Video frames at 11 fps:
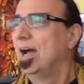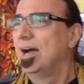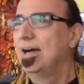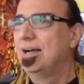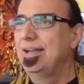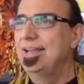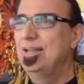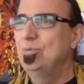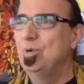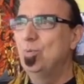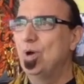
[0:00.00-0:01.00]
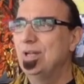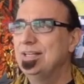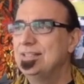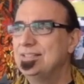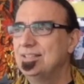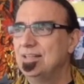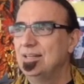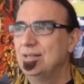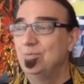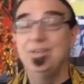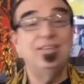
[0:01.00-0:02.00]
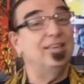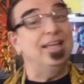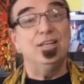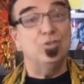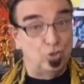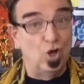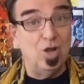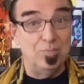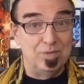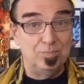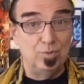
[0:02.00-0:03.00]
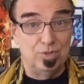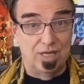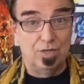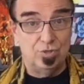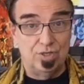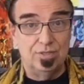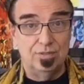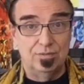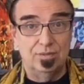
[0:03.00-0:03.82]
and we won it with a German production,